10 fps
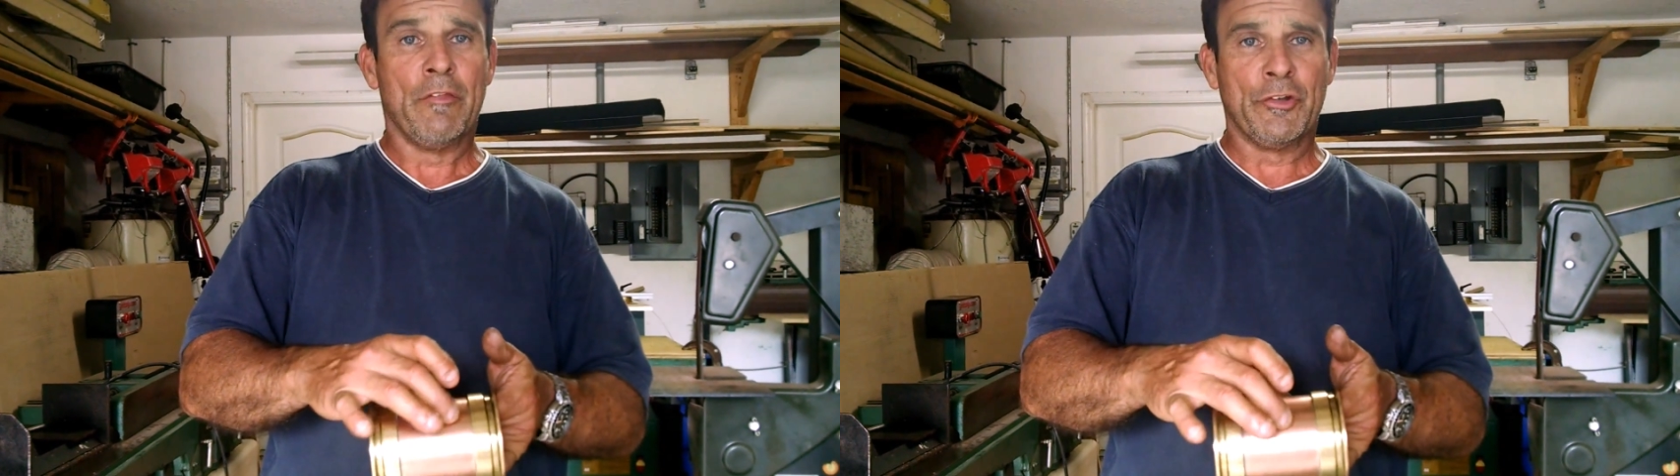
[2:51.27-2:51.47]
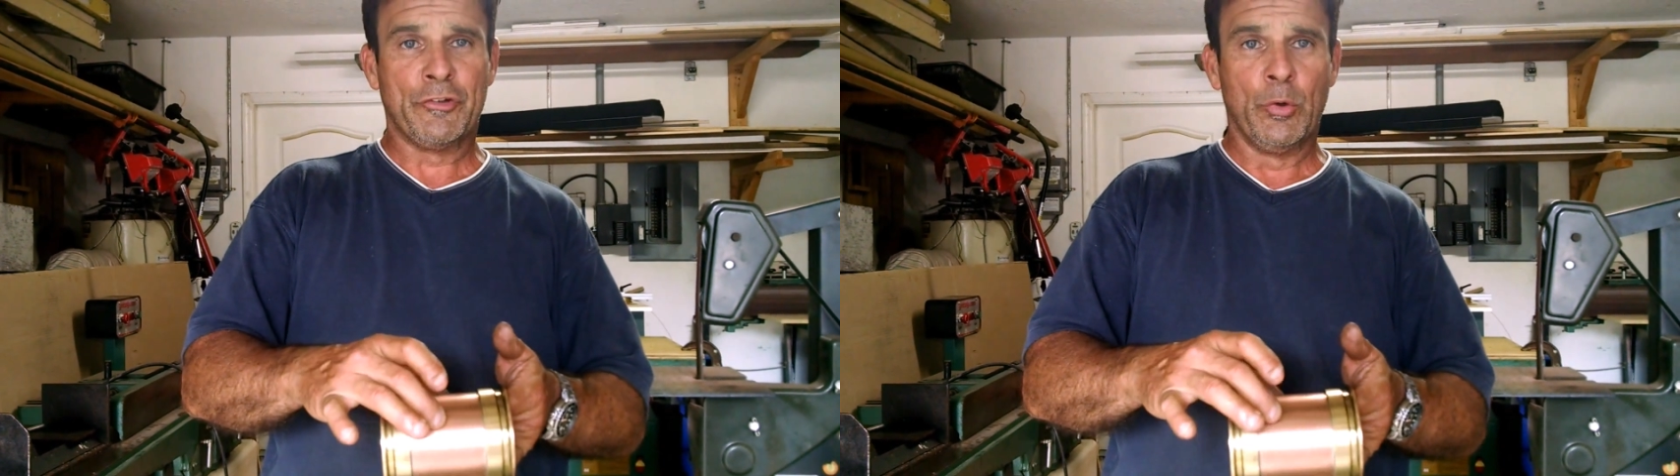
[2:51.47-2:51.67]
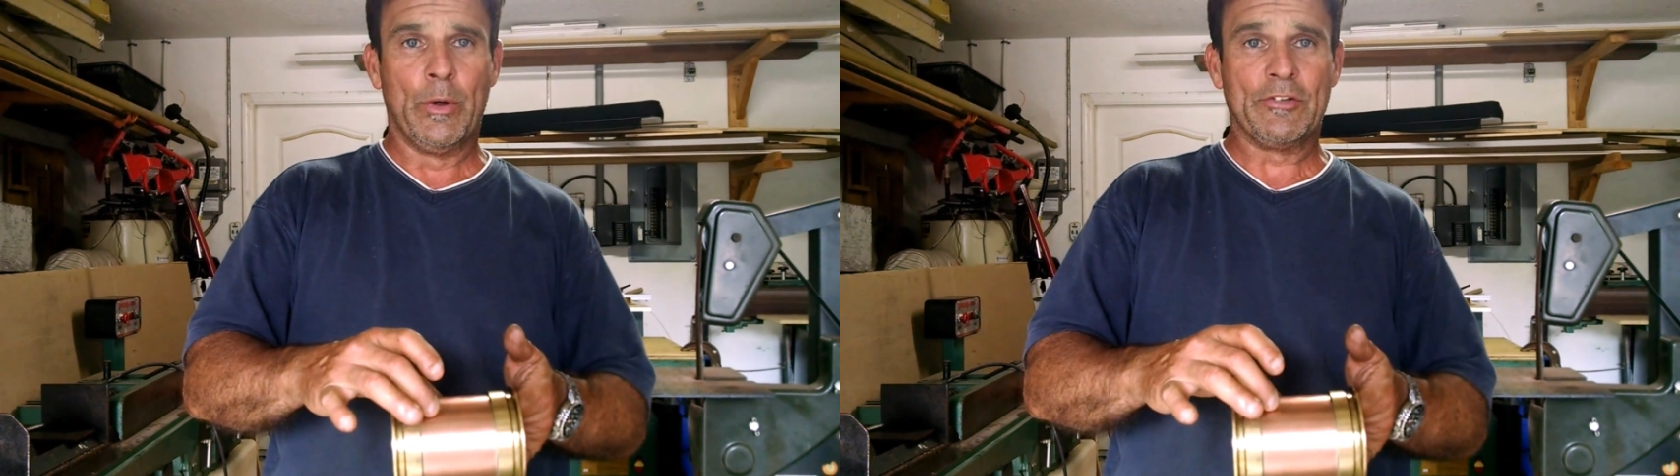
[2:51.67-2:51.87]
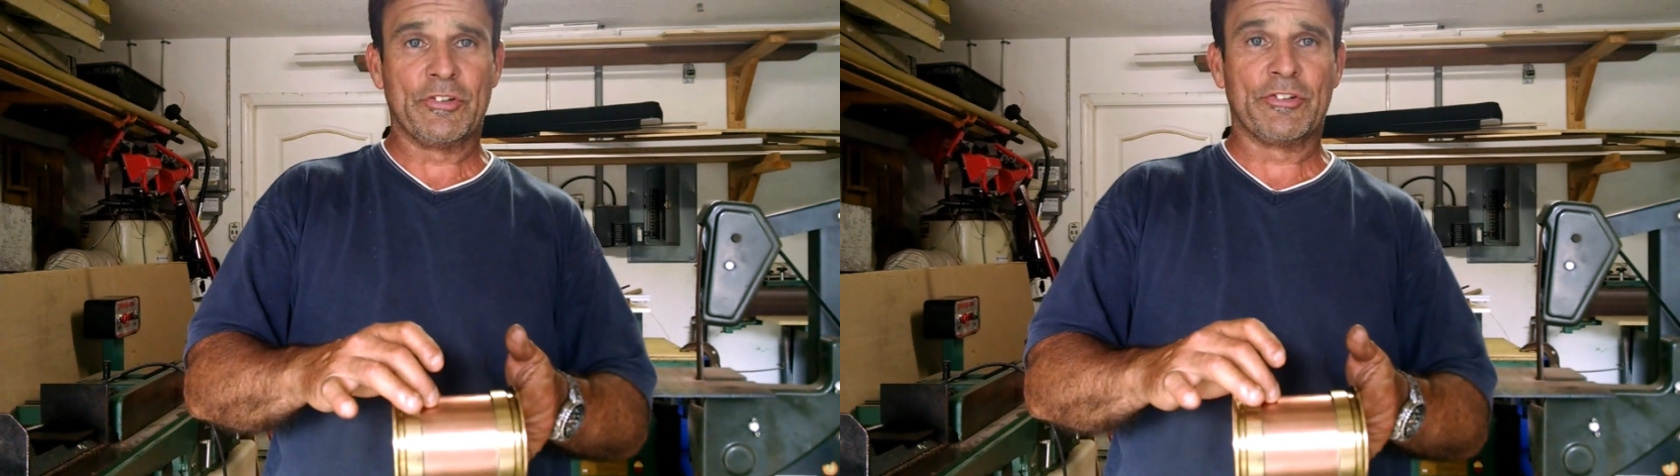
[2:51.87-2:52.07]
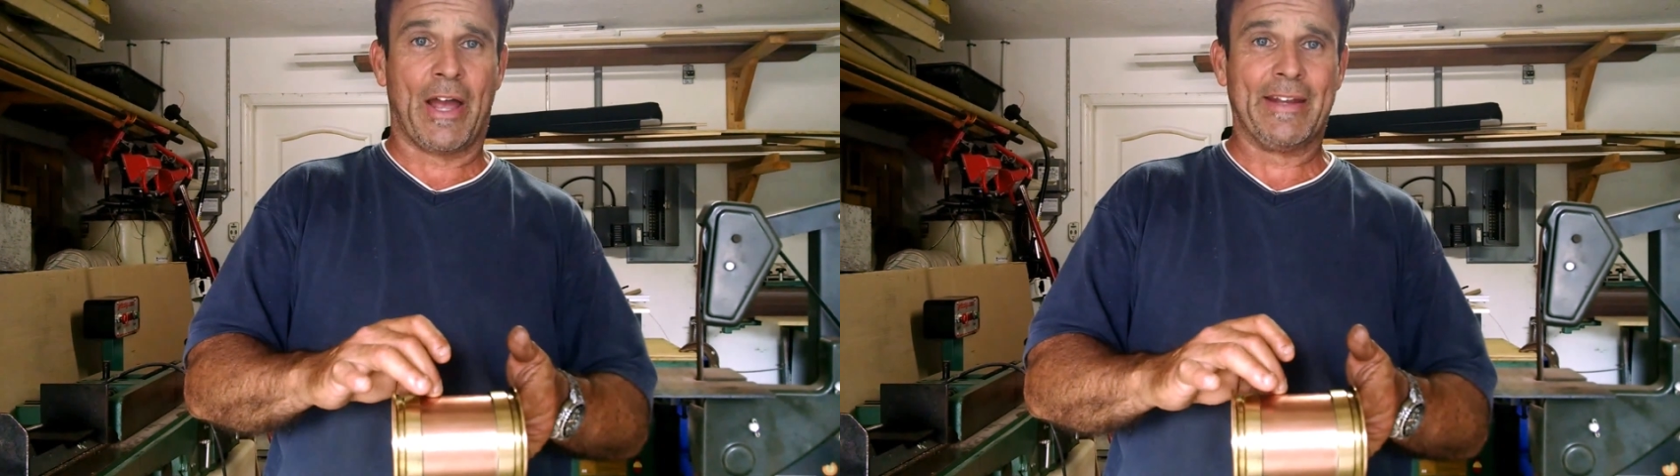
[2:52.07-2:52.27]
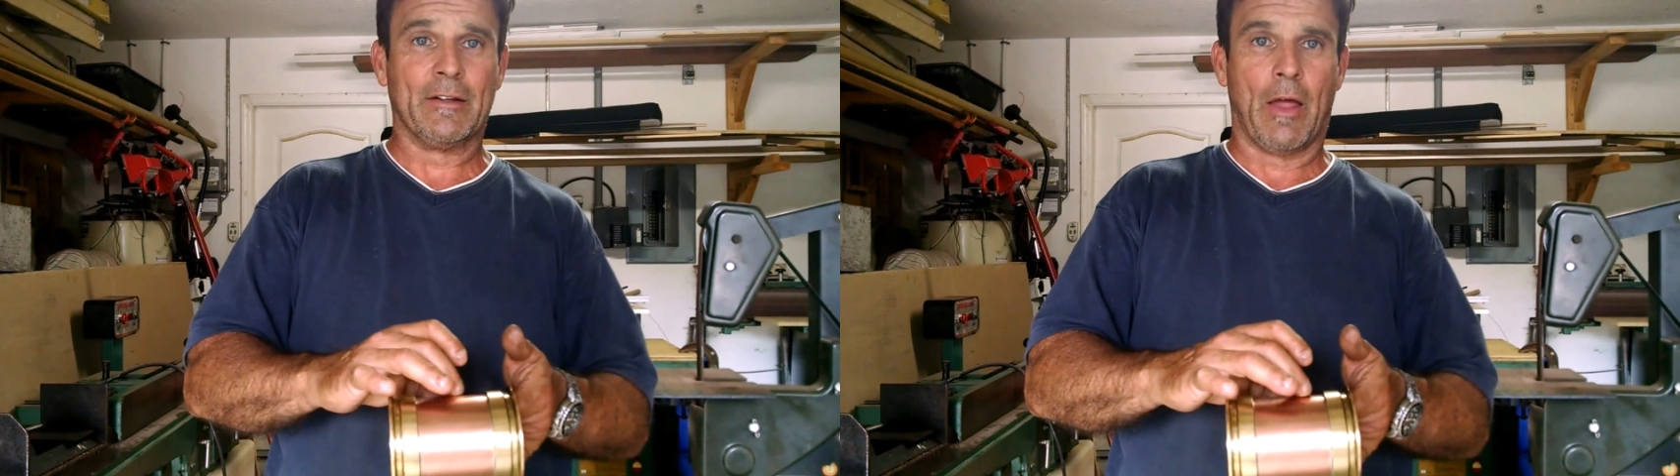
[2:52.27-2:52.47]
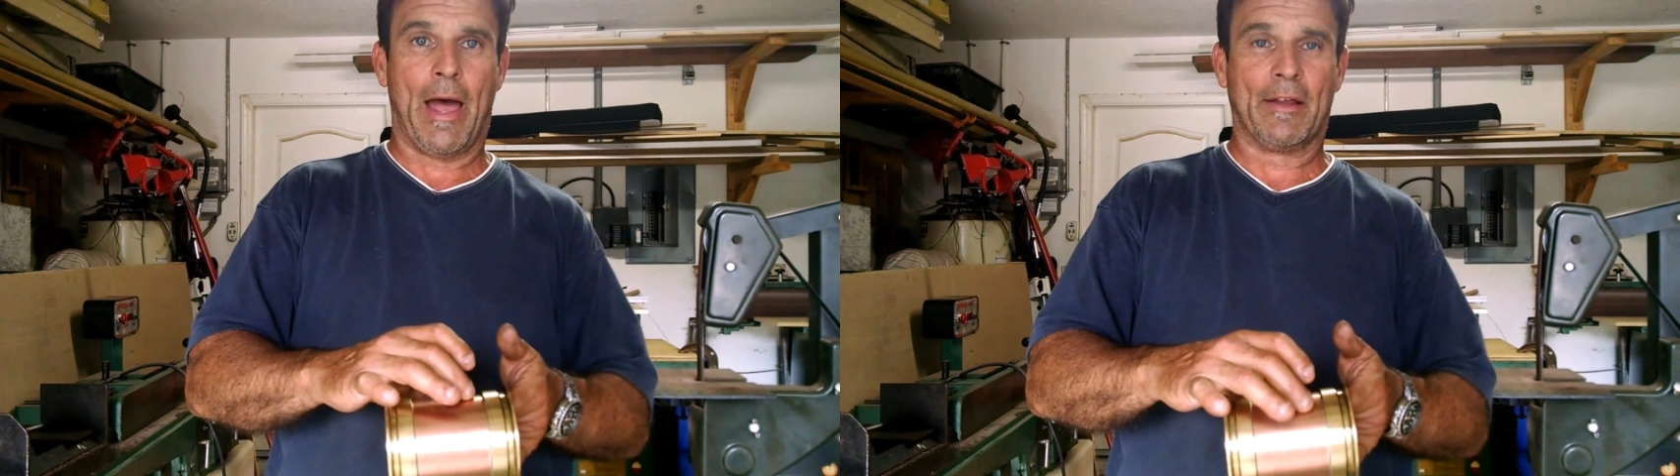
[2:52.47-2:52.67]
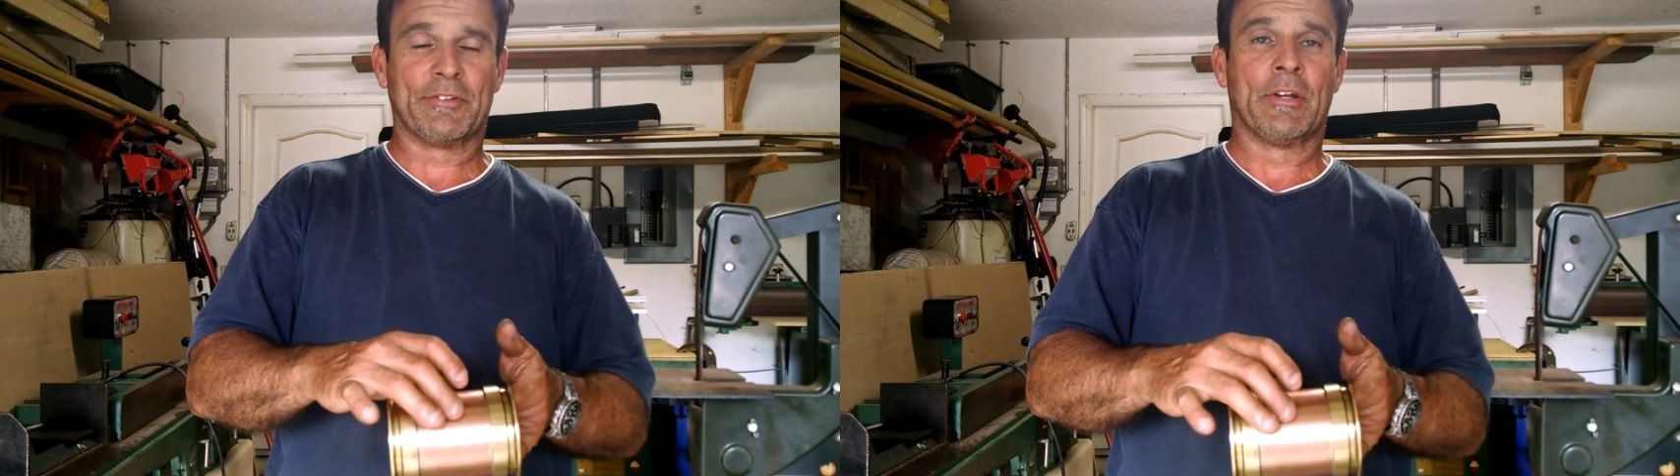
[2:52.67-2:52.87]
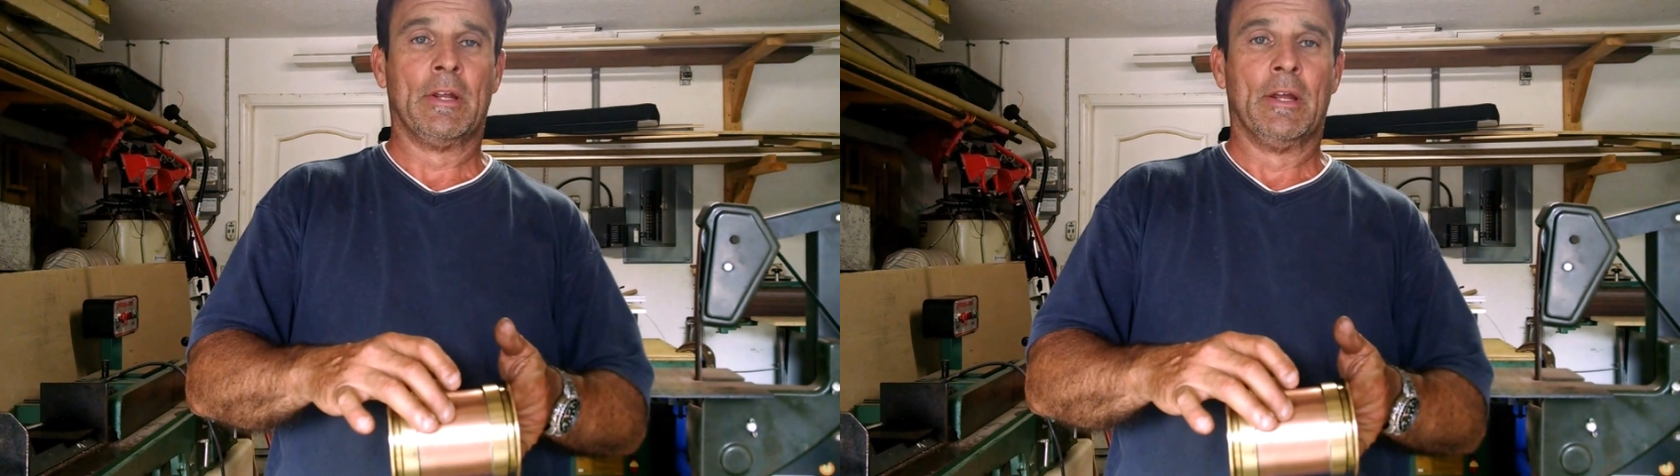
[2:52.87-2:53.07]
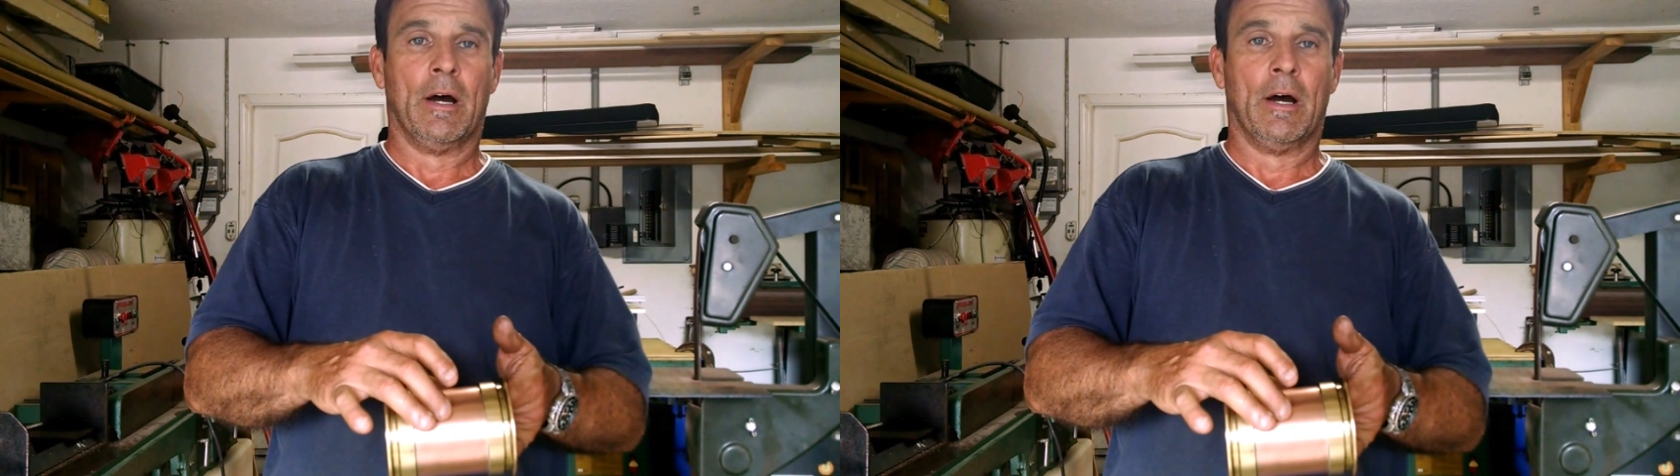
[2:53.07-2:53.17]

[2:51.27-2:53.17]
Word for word: the two inch sight glass